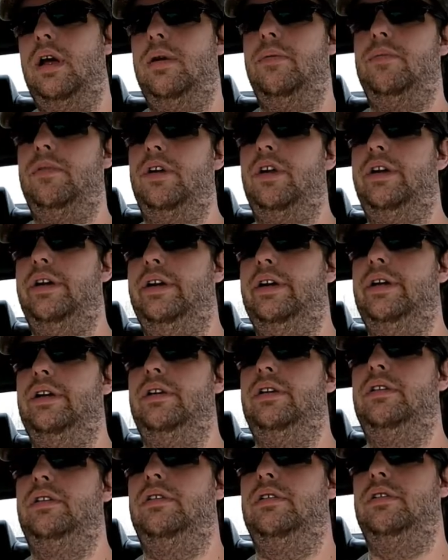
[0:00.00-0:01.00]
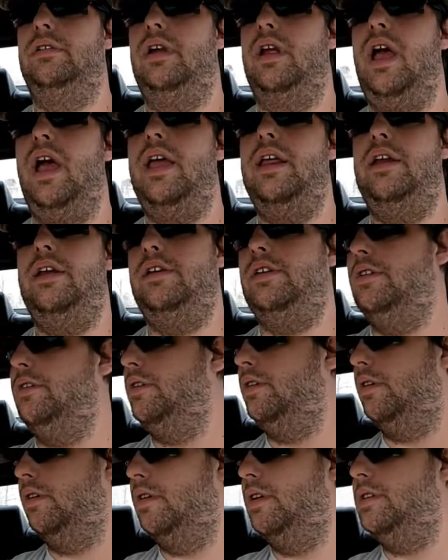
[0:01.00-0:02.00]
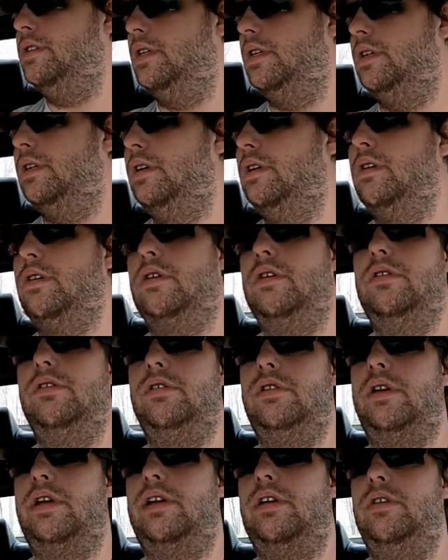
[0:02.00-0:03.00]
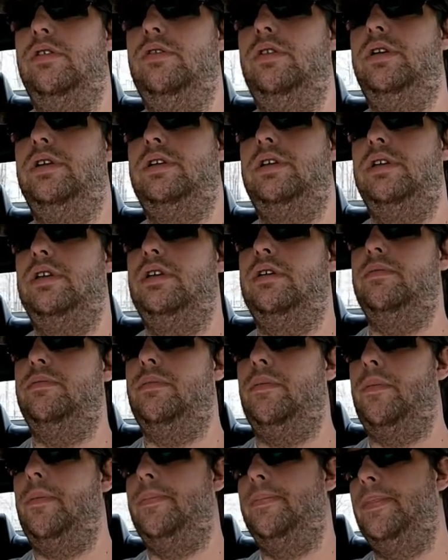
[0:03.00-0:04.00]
I'm running 82 degrees of intercooler coolant temp,